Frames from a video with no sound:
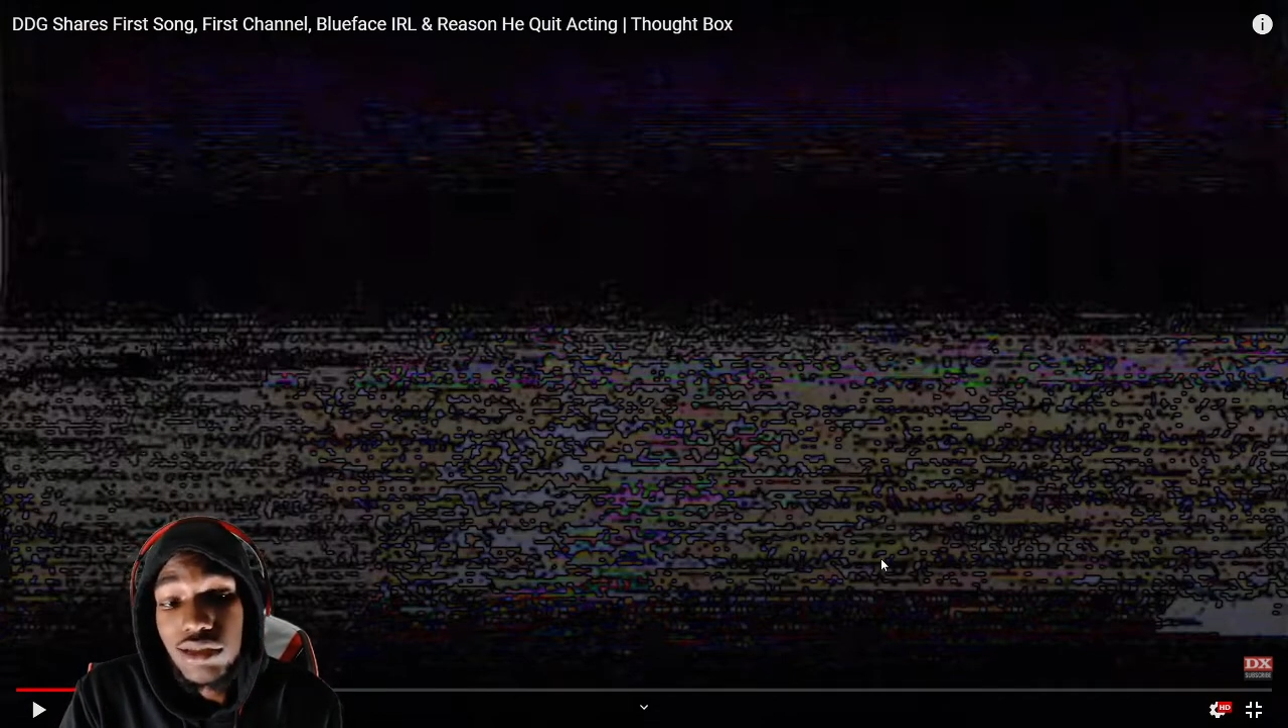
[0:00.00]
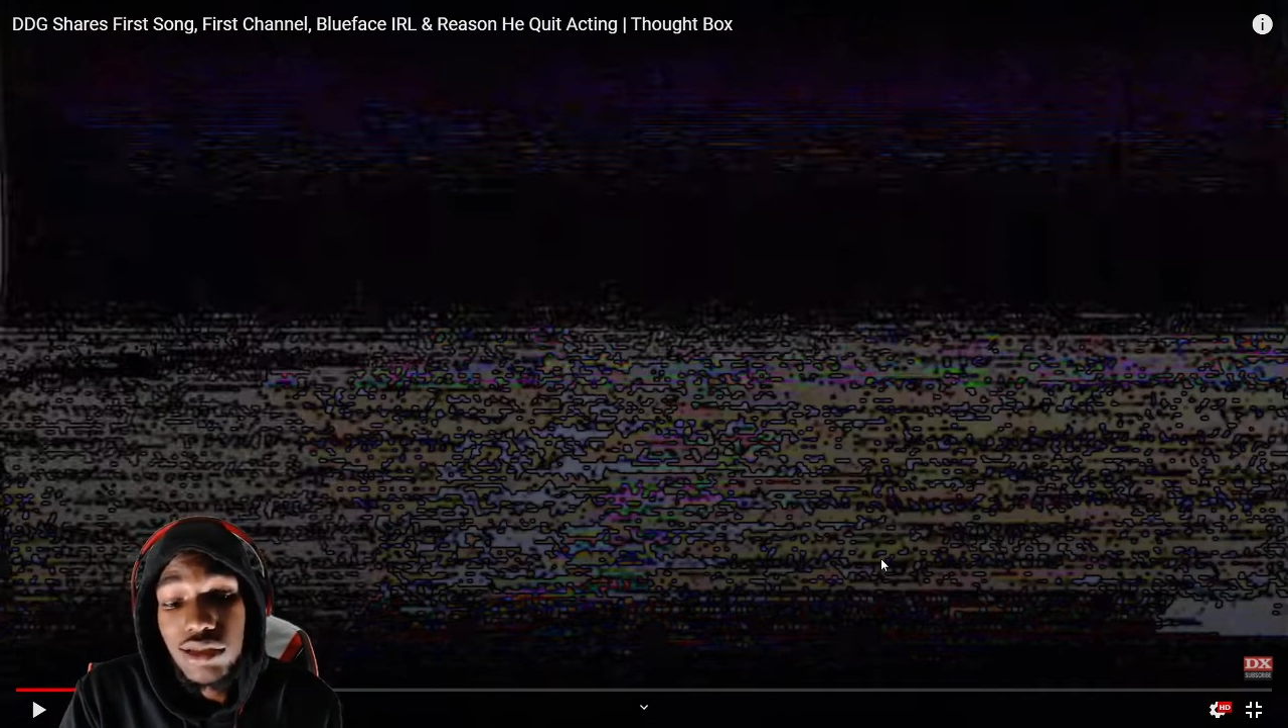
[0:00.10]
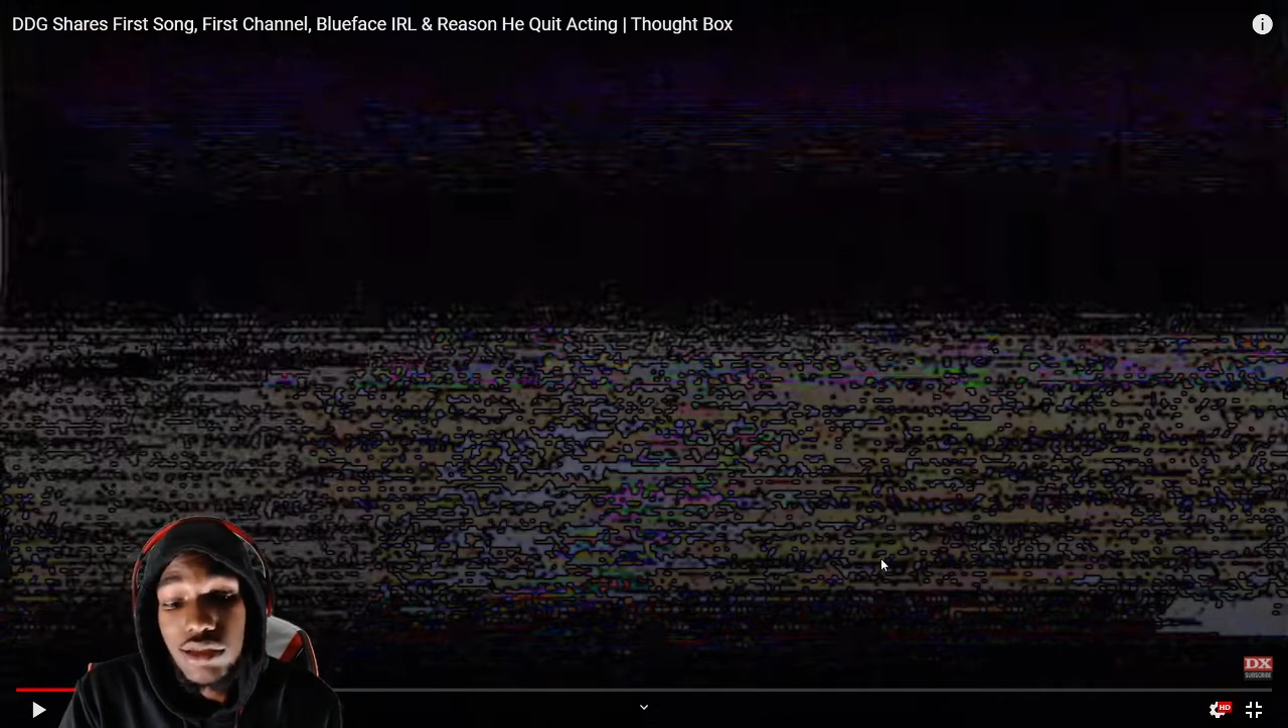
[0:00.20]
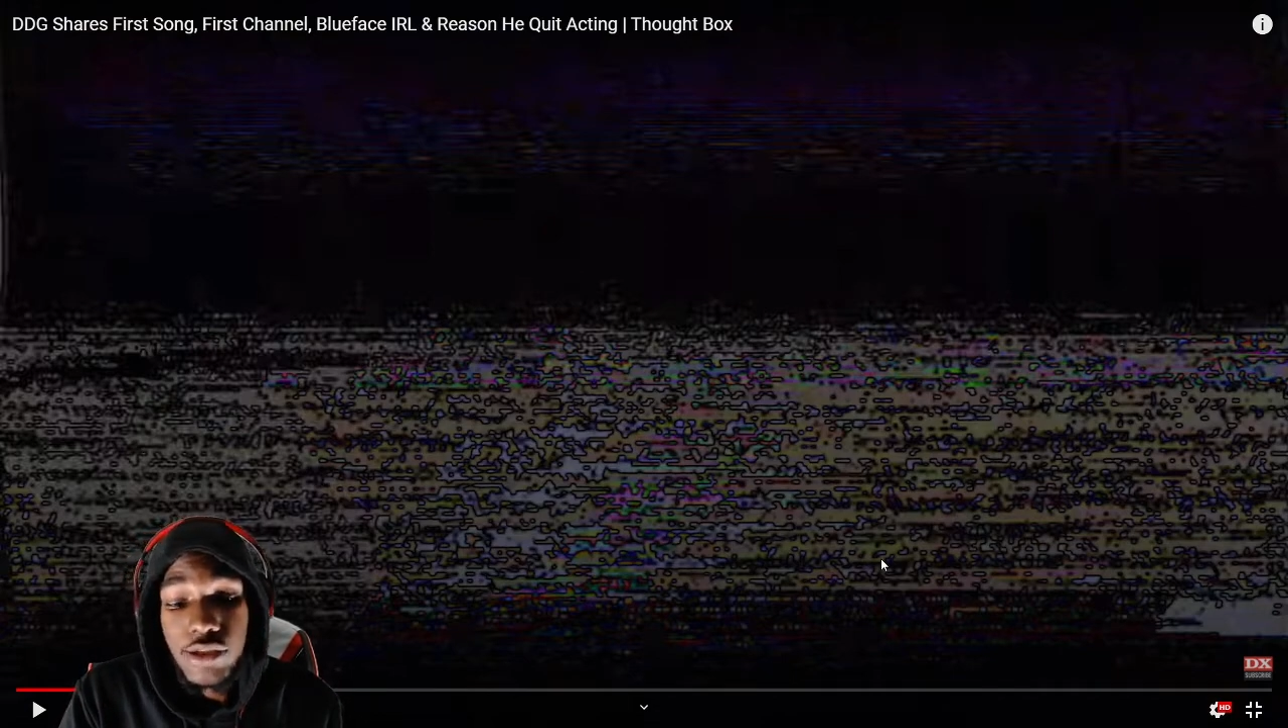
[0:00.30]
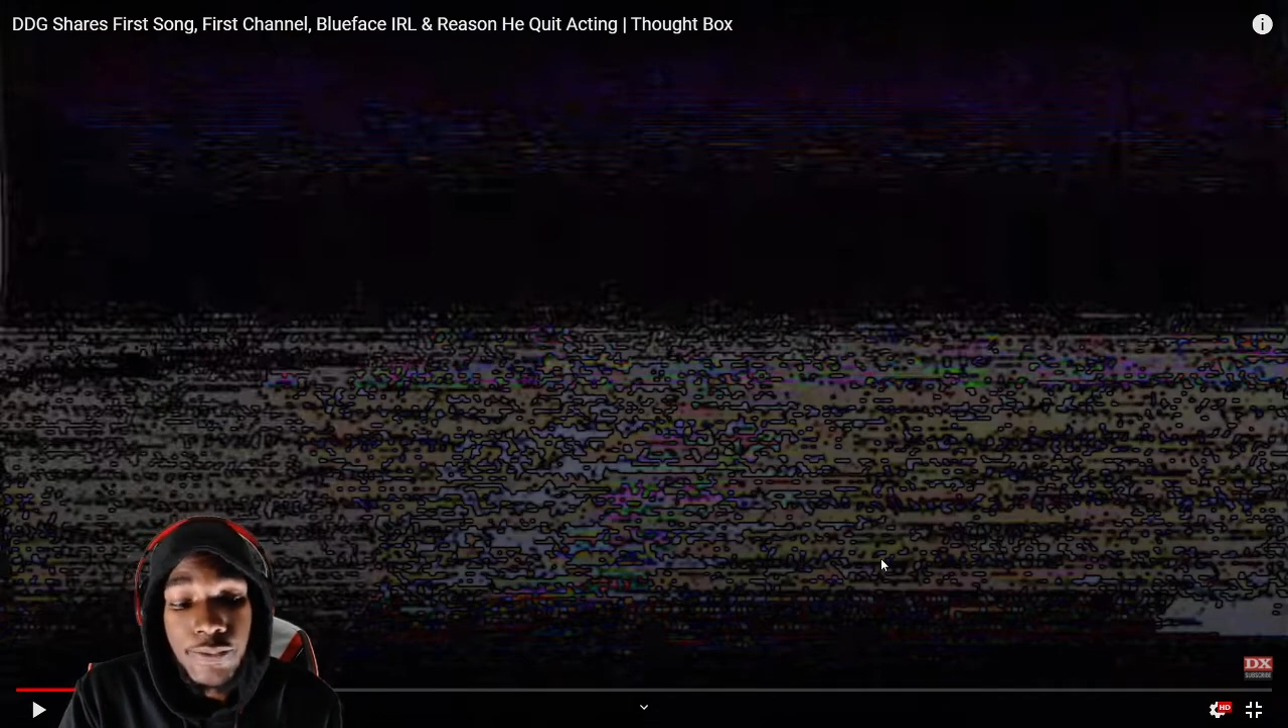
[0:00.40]

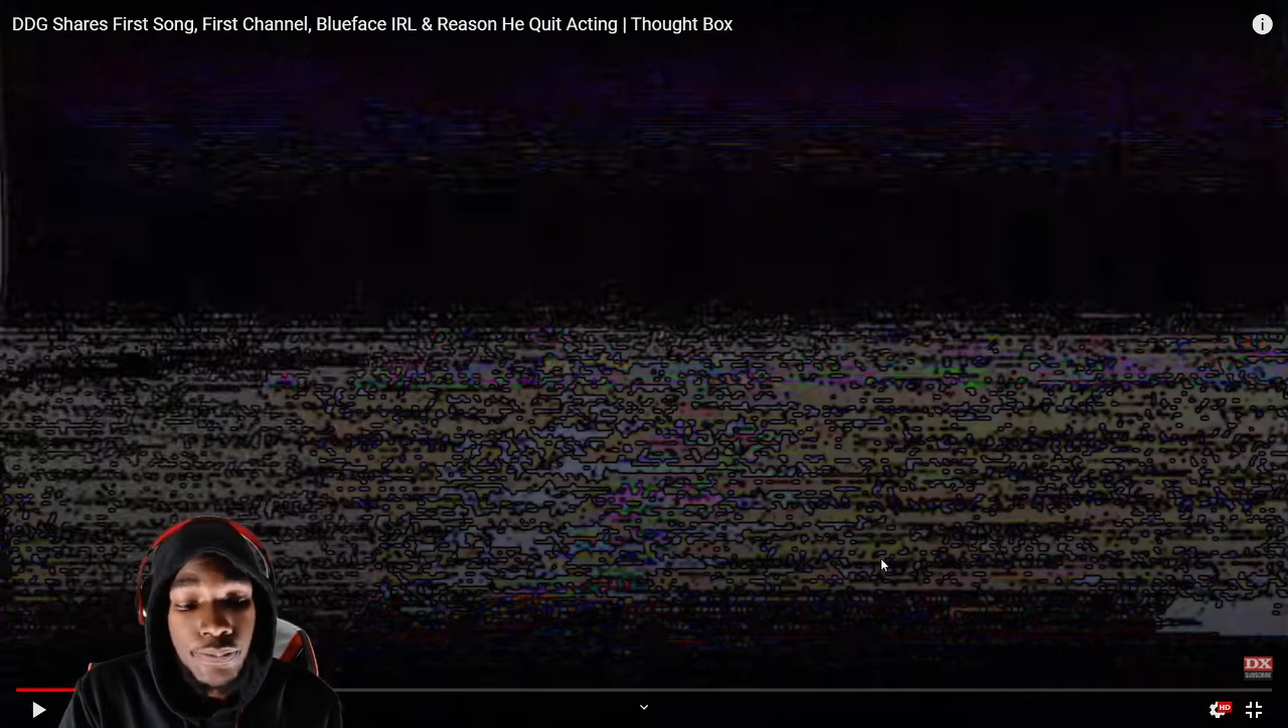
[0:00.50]
and